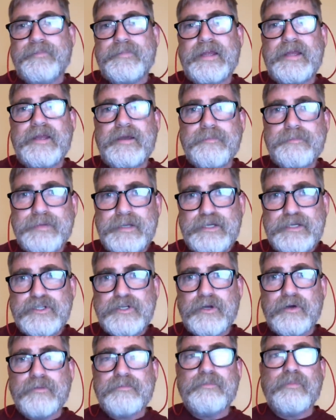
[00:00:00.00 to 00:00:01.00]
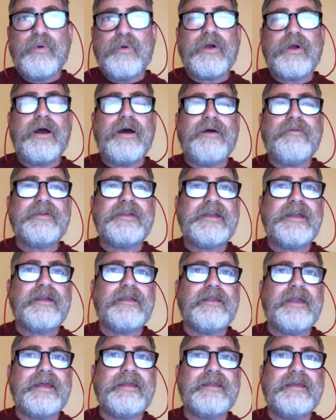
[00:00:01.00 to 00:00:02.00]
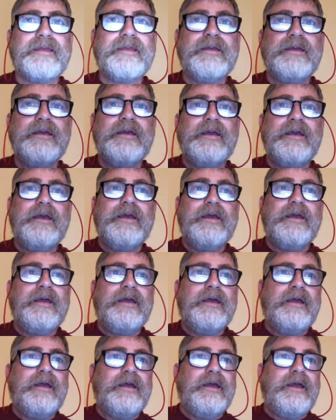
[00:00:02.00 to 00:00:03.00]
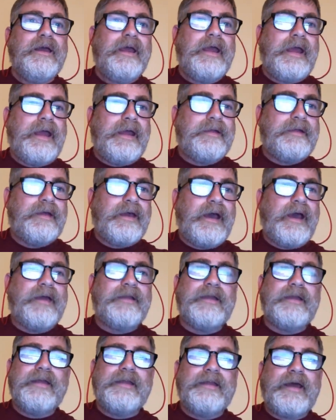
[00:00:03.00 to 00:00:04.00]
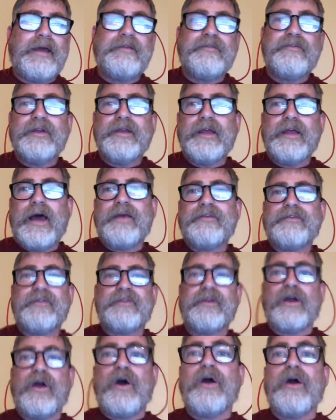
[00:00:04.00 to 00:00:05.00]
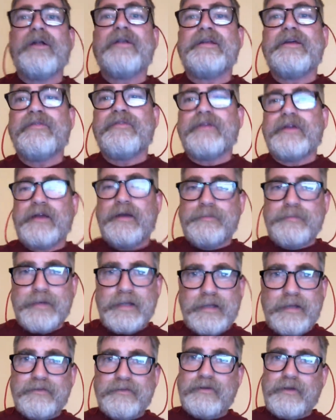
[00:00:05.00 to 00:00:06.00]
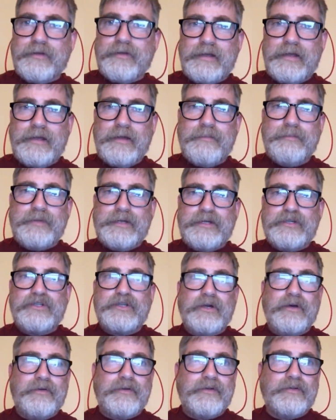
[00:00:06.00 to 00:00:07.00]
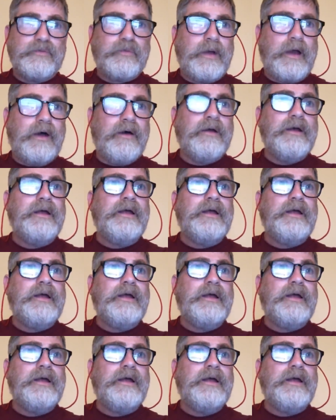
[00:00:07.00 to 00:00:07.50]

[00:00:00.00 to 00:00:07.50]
EMP shield more often here lately. And I'd realize that there are differing opinions on the EMP shield as well.